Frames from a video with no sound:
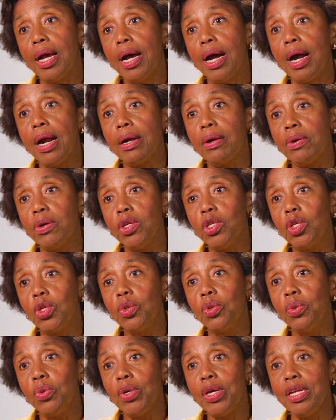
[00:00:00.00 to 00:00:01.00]
are going
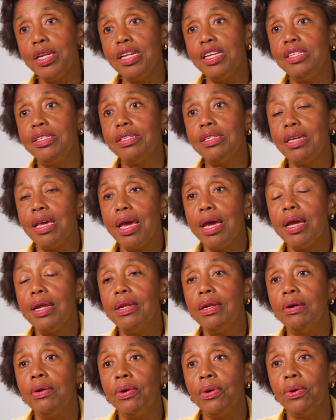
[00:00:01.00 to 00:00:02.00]
to
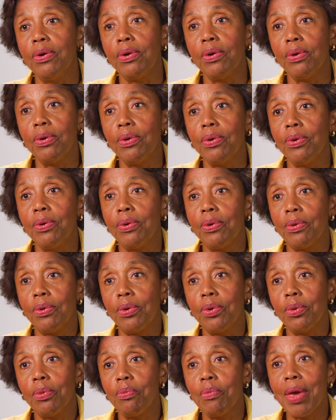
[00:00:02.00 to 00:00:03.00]
initiate or, or,
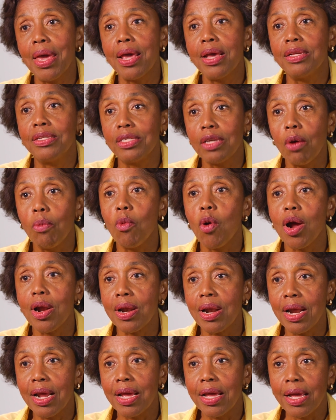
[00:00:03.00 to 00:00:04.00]
or make
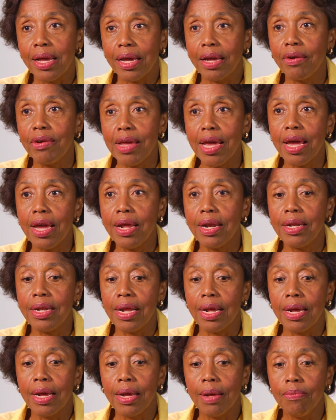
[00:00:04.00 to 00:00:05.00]
someone create
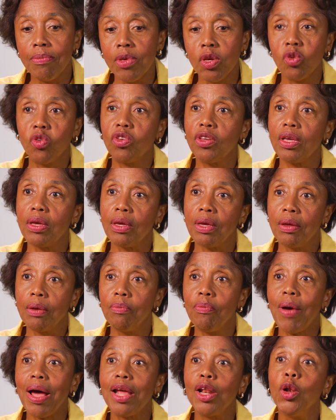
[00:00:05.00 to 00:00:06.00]
music
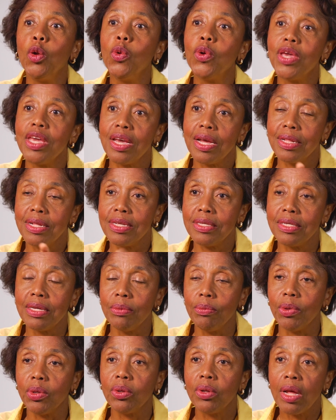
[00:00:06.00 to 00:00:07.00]
by looking at the
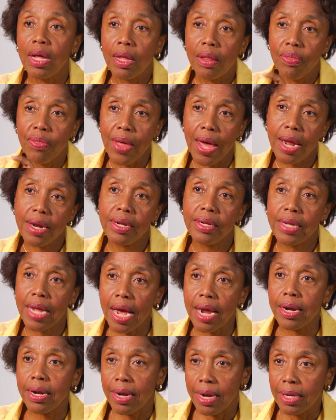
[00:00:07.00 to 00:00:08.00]
symbol. That,
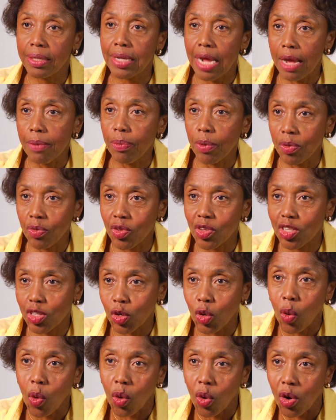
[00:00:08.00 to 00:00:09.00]
that type of
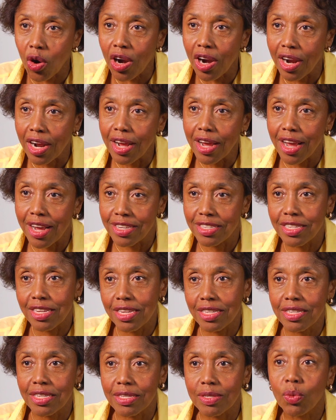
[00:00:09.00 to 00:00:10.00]
score
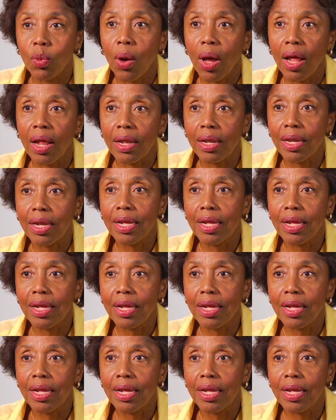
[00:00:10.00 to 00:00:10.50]
exists as well.